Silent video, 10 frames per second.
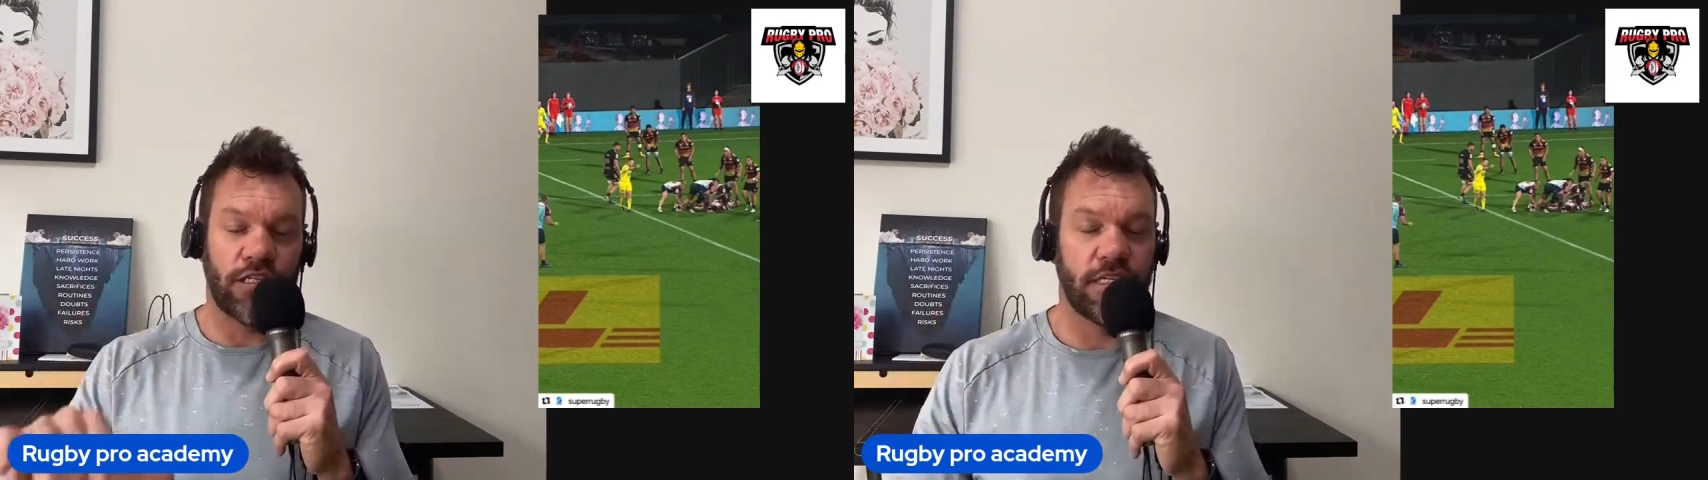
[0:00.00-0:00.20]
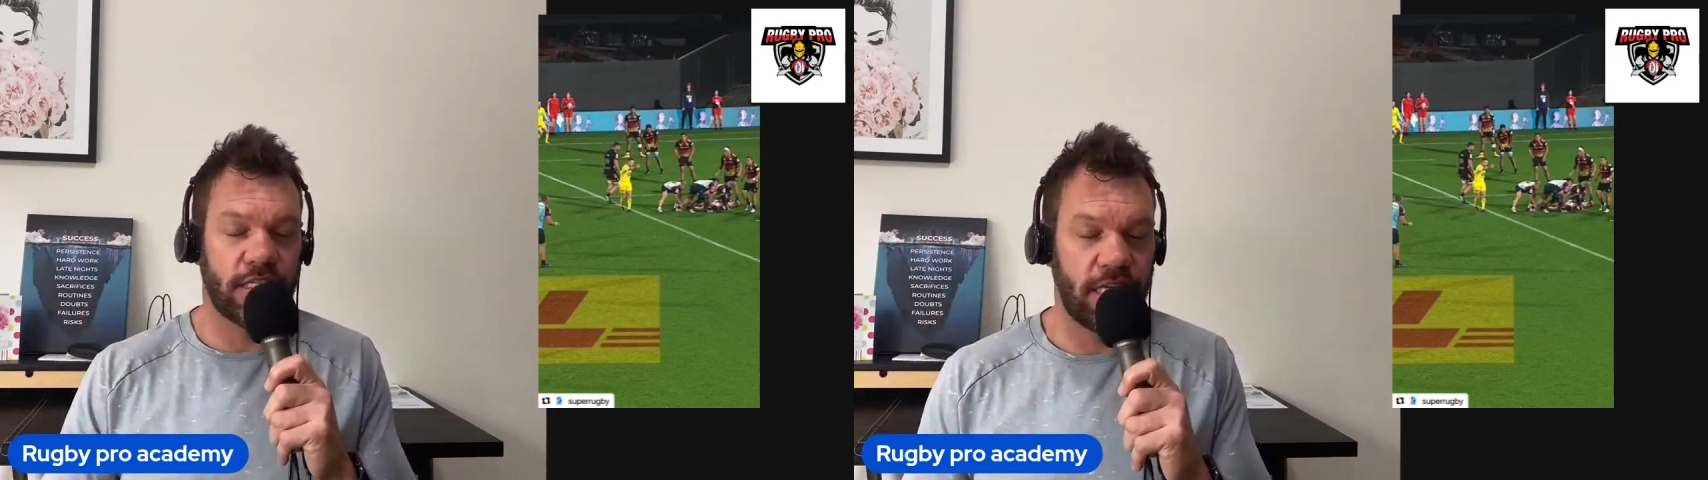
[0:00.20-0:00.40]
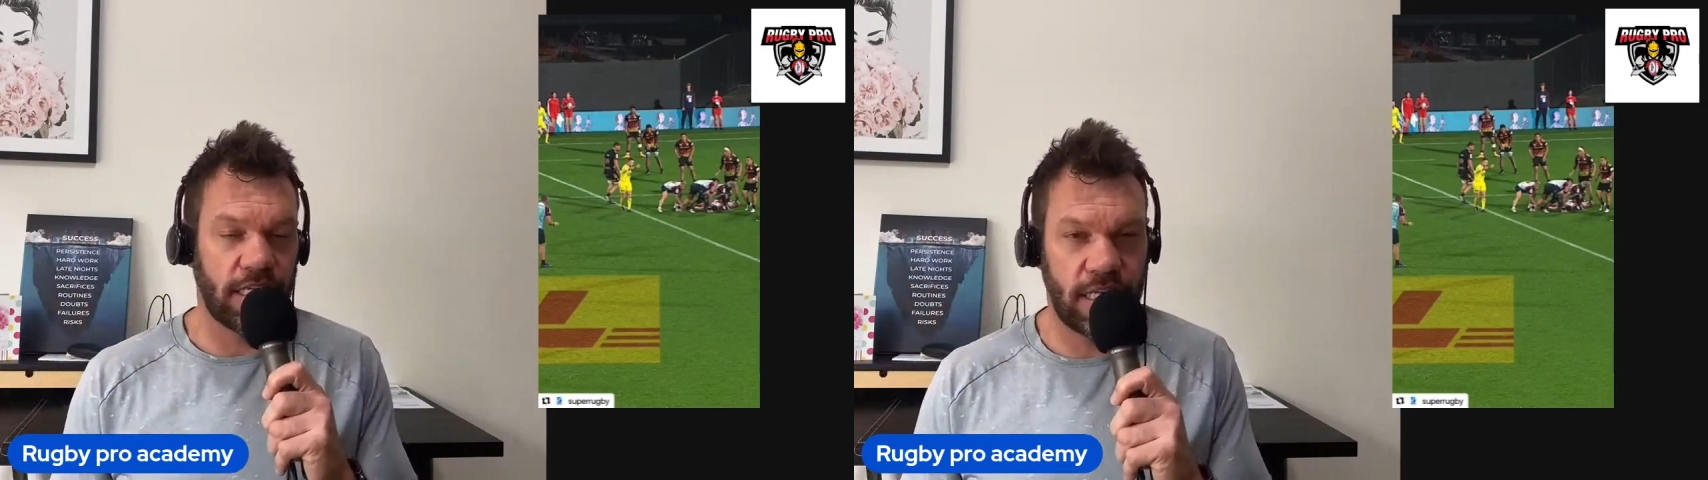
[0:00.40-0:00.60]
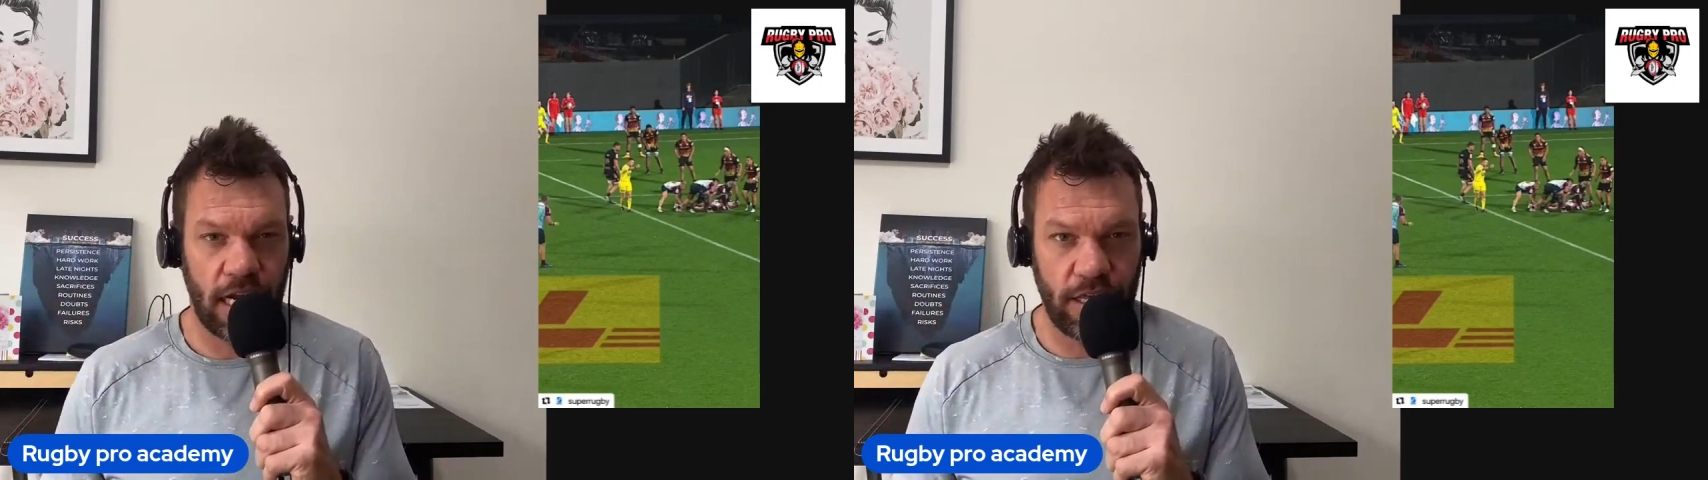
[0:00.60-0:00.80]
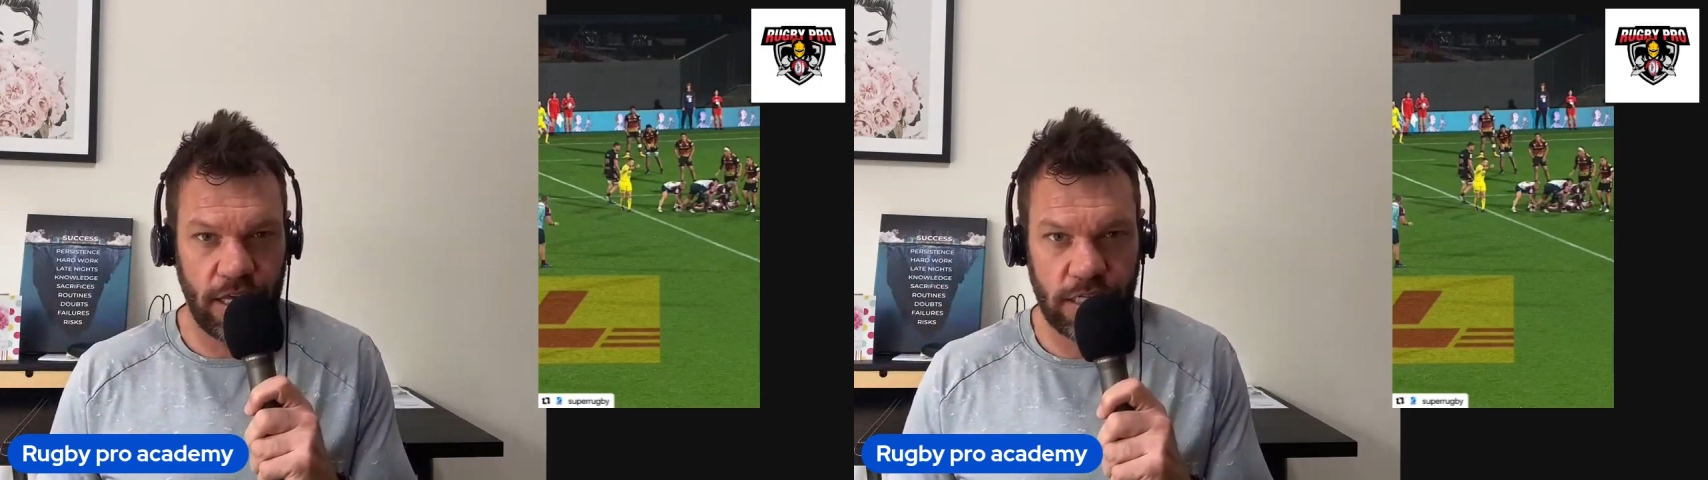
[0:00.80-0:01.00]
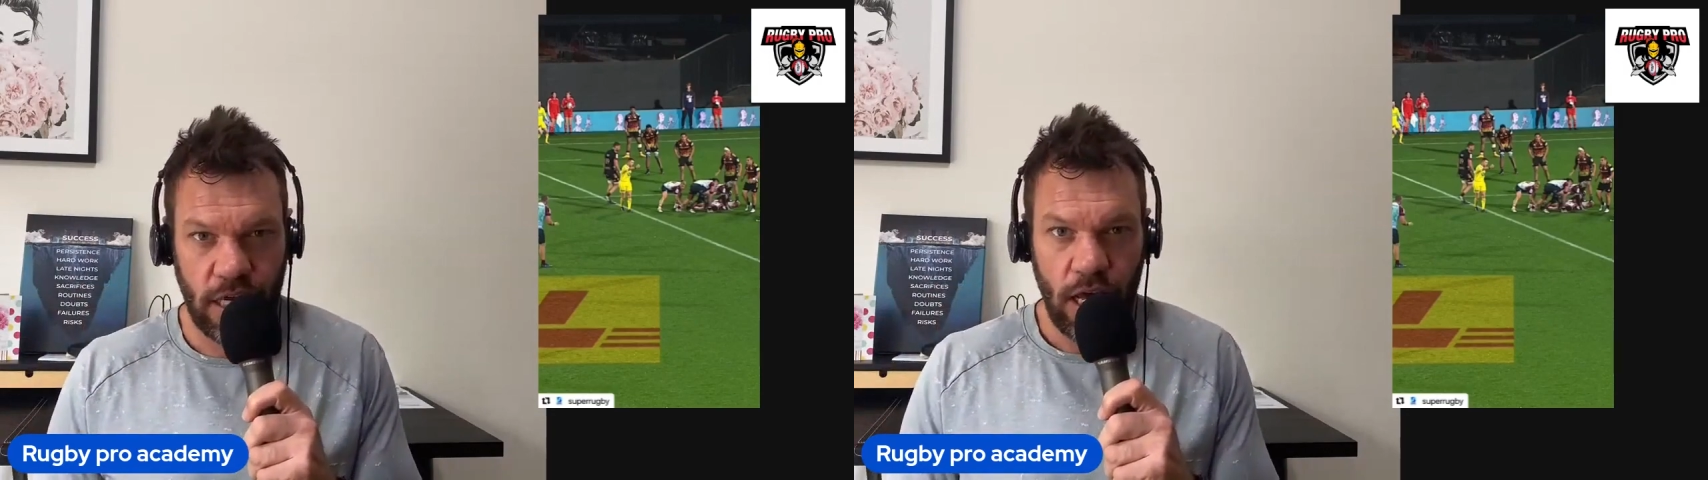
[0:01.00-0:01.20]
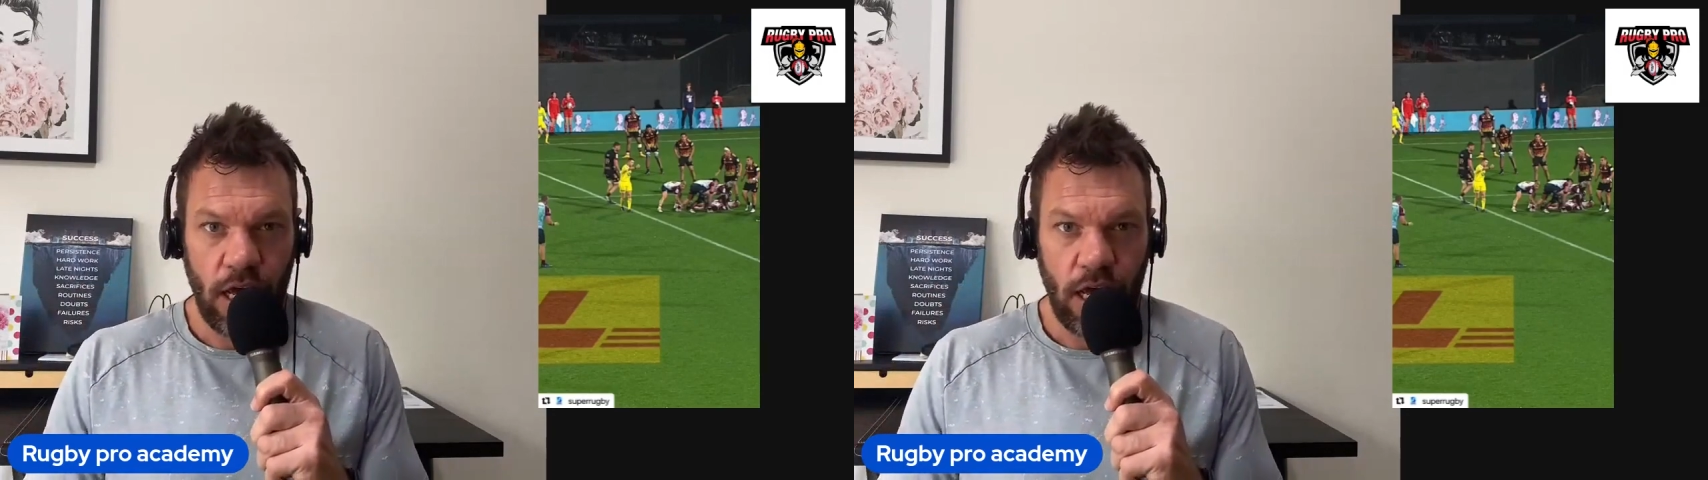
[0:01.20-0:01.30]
of success out of this.